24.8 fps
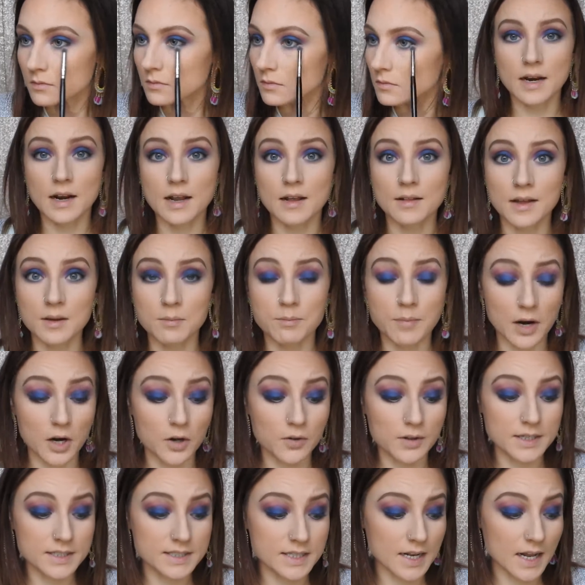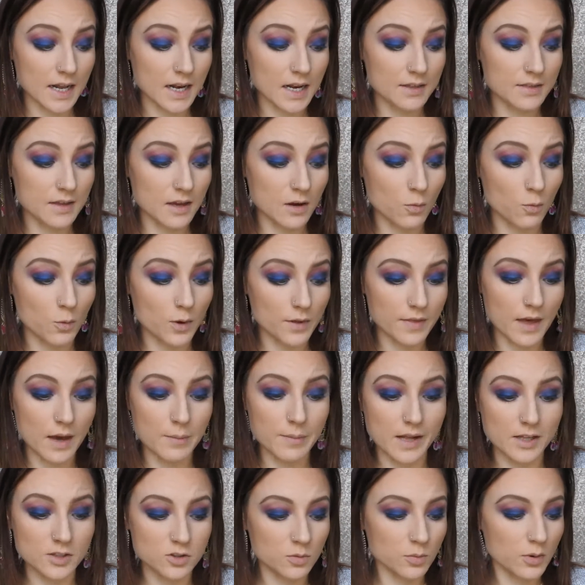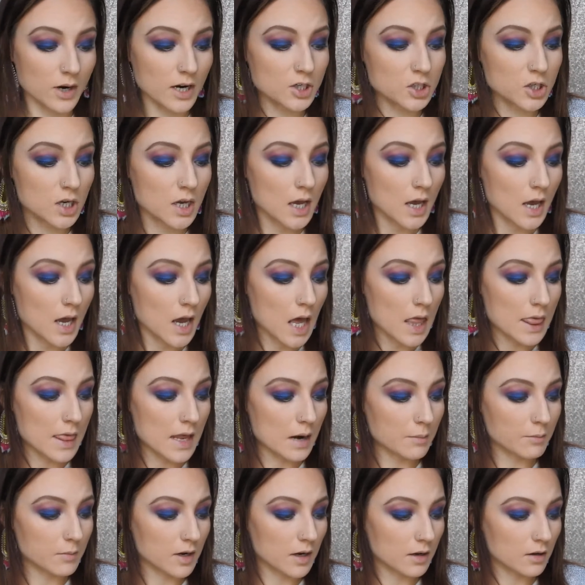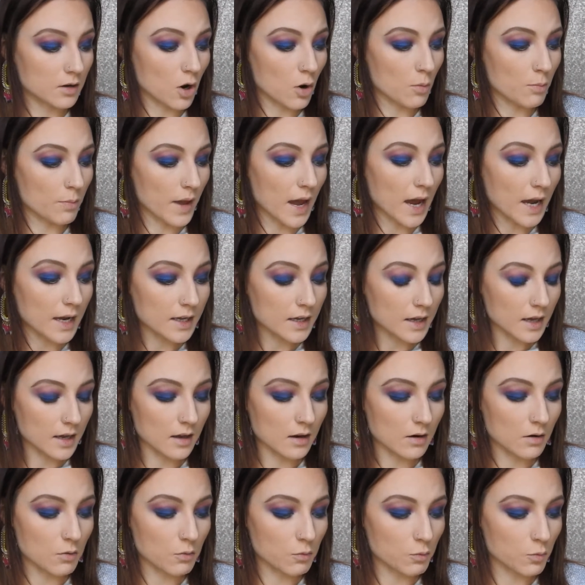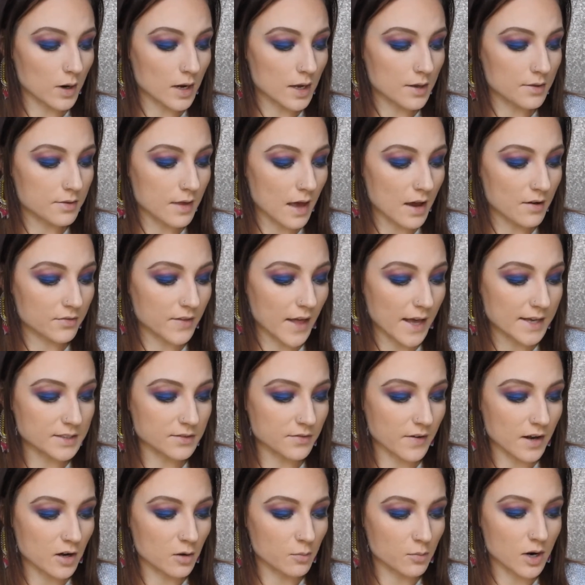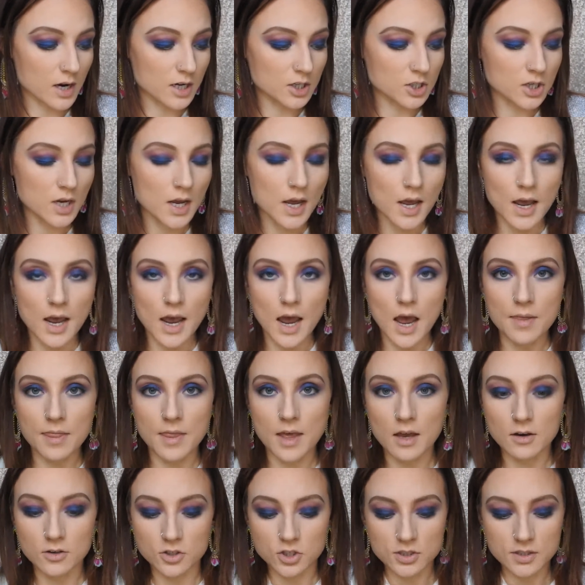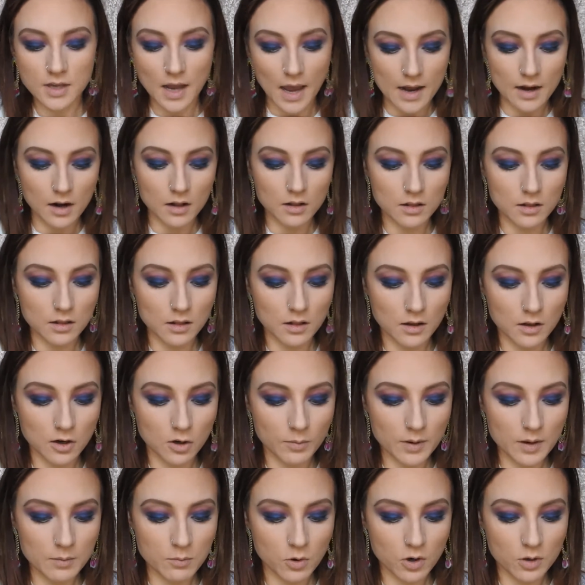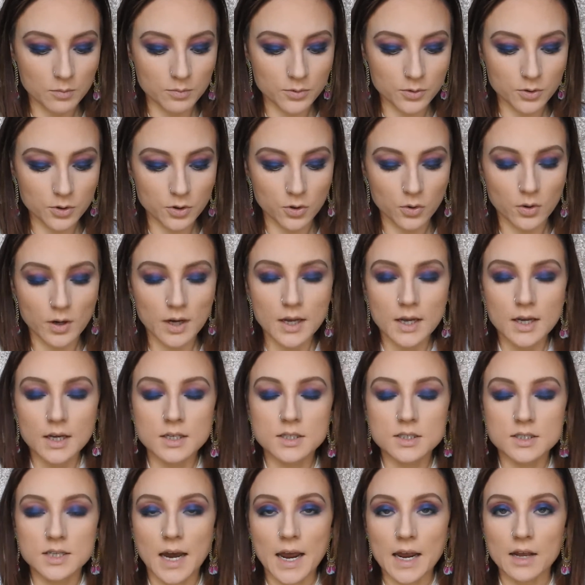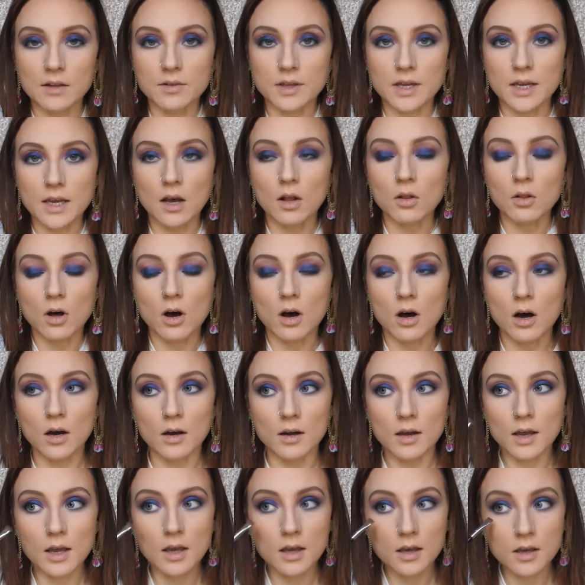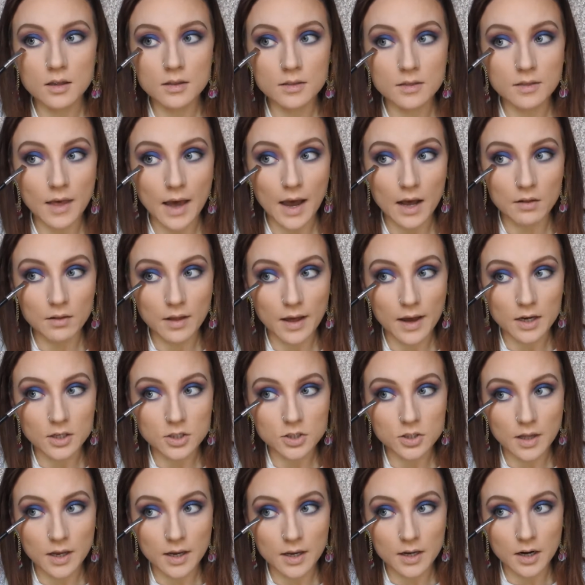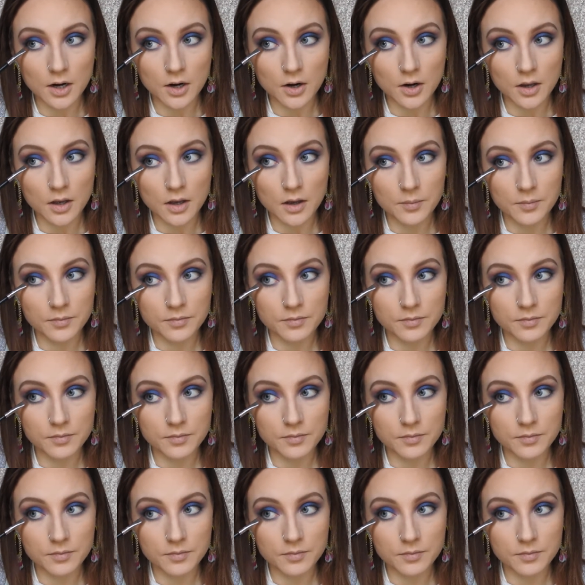And I like barely did anything with that pencil brush. And then I'm gonna go back in with that flat definer brush and then just add a little bit more blue tightly along that lash line area.